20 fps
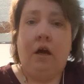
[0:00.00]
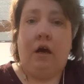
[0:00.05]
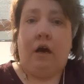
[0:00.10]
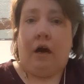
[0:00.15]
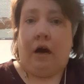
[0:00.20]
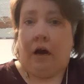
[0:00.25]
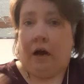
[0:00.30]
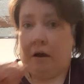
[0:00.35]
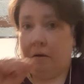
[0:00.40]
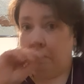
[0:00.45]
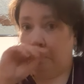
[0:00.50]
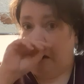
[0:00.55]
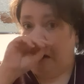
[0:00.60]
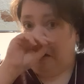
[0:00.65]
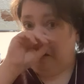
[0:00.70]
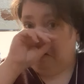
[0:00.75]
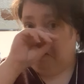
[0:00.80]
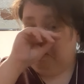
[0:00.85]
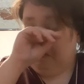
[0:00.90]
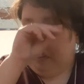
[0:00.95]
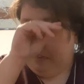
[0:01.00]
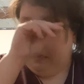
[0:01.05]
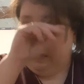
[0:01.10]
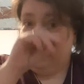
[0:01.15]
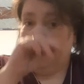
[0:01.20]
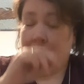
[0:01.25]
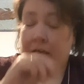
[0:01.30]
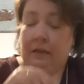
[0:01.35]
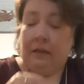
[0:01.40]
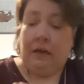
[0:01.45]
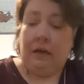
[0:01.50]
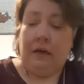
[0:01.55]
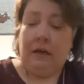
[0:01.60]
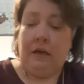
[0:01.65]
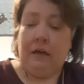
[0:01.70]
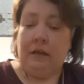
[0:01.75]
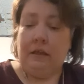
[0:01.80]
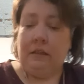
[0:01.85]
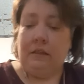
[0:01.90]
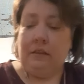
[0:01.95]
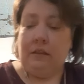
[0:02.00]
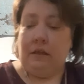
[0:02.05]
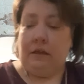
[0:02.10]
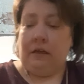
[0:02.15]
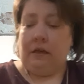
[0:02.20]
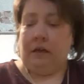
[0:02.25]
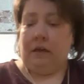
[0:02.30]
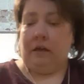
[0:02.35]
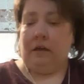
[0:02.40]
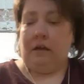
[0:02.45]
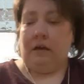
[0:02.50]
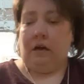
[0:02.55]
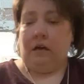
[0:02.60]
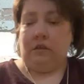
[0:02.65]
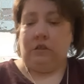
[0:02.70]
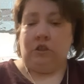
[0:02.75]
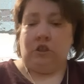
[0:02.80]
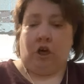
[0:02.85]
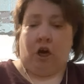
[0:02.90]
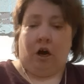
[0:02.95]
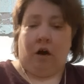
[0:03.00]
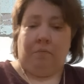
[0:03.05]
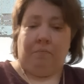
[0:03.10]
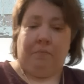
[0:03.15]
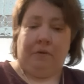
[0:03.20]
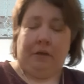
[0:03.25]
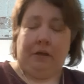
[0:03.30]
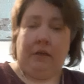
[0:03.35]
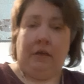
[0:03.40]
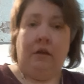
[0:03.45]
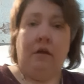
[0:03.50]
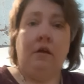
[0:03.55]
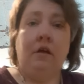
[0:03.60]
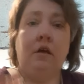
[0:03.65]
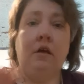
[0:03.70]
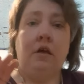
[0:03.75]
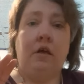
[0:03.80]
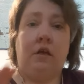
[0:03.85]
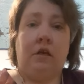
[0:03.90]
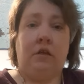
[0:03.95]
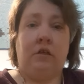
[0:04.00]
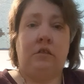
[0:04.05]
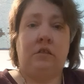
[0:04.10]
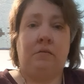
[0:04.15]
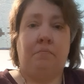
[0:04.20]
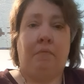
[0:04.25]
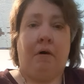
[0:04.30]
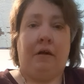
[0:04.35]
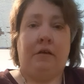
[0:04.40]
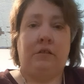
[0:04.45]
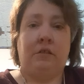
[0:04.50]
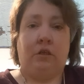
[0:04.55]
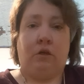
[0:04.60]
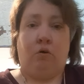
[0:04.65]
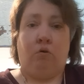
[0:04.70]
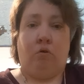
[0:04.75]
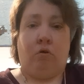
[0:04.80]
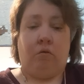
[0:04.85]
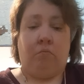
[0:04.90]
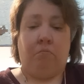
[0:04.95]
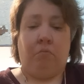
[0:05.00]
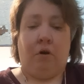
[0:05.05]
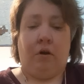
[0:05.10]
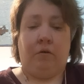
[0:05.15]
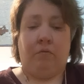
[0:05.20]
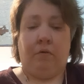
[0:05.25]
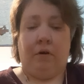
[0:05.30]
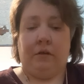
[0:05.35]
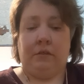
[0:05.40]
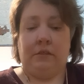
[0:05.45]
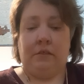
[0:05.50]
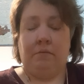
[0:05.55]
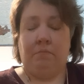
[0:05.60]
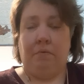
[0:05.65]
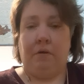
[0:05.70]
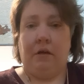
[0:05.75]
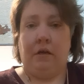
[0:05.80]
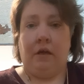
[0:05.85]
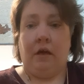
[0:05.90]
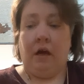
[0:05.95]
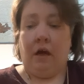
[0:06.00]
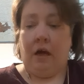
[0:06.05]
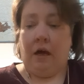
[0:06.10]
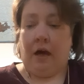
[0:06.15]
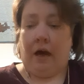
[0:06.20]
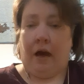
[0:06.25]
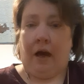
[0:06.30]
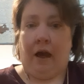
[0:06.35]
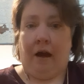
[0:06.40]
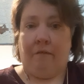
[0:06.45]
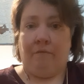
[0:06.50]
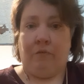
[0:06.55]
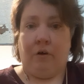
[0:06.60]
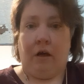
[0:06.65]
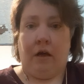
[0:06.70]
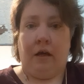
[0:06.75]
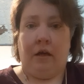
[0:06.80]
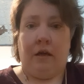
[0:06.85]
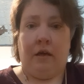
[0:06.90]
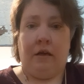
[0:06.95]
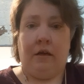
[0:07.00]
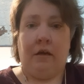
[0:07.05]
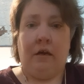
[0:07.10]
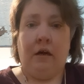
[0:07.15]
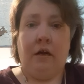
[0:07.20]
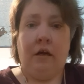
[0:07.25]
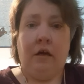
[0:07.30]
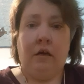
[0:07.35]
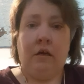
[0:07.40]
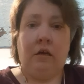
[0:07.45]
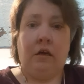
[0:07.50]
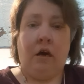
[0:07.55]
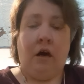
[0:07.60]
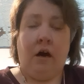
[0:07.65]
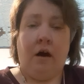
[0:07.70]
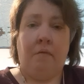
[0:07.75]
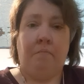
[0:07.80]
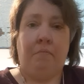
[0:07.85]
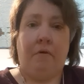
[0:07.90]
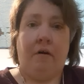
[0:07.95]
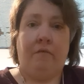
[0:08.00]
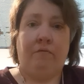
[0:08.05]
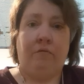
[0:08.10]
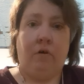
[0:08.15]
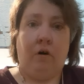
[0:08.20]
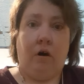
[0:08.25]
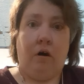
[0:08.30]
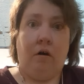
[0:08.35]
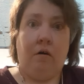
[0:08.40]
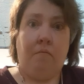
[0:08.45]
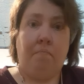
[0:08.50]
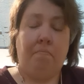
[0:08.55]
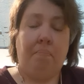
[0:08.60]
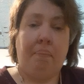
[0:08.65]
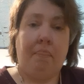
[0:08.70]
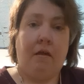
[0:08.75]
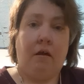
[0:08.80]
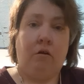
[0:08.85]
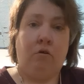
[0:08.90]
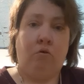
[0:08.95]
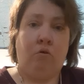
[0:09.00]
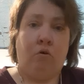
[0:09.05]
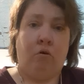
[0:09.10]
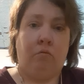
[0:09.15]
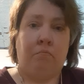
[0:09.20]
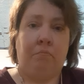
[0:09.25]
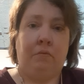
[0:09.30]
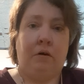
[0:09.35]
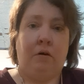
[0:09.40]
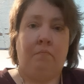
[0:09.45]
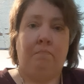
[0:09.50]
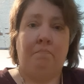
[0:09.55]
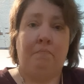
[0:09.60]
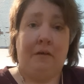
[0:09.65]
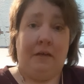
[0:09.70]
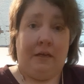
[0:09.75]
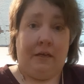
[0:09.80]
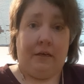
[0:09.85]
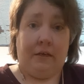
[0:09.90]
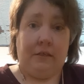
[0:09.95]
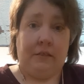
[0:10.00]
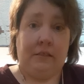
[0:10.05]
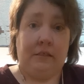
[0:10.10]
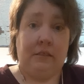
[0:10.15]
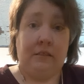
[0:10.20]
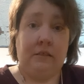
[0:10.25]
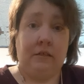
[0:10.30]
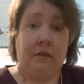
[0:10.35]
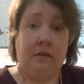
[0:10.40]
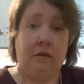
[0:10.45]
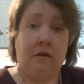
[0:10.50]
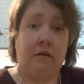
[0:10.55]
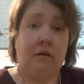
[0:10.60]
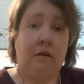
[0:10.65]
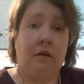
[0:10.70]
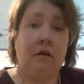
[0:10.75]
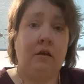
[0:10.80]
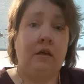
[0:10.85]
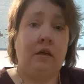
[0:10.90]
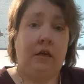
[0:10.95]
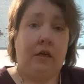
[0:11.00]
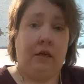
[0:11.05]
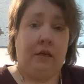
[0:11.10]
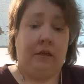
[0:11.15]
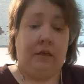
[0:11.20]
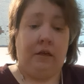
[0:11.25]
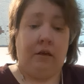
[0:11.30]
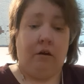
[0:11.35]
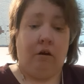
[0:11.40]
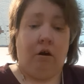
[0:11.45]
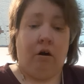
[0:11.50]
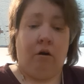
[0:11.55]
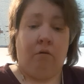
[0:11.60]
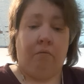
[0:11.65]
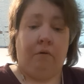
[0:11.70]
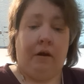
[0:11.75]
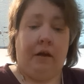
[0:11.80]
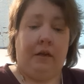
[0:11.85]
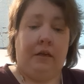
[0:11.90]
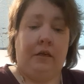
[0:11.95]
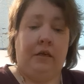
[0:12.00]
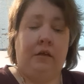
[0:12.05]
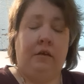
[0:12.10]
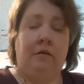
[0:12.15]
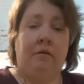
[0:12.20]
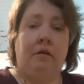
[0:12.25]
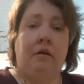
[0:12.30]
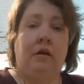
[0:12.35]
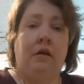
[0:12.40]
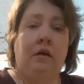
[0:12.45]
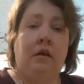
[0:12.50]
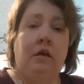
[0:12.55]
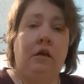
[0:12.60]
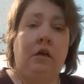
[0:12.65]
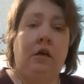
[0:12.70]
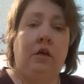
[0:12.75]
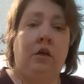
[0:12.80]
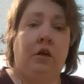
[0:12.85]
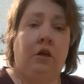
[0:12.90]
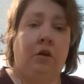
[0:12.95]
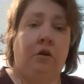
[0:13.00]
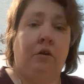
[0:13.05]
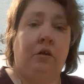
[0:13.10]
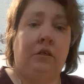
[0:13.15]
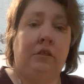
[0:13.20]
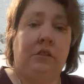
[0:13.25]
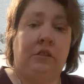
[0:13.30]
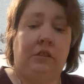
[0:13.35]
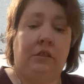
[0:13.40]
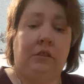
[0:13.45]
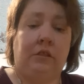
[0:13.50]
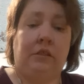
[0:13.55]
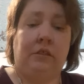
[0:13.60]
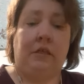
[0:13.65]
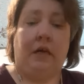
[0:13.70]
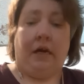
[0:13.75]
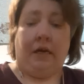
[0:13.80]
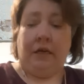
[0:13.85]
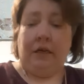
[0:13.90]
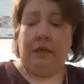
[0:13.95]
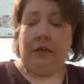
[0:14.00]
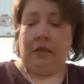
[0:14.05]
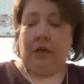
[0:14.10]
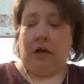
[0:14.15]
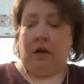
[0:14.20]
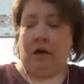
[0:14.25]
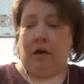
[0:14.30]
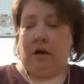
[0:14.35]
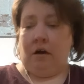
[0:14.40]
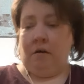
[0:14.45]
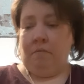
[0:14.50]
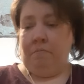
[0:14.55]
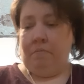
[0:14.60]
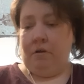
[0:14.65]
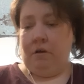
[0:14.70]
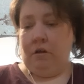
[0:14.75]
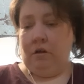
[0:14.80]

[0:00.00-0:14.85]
I am making the topping. It is a basic cornbread recipe. I have a cup of cornmeal mix in here already. Here is the second cup.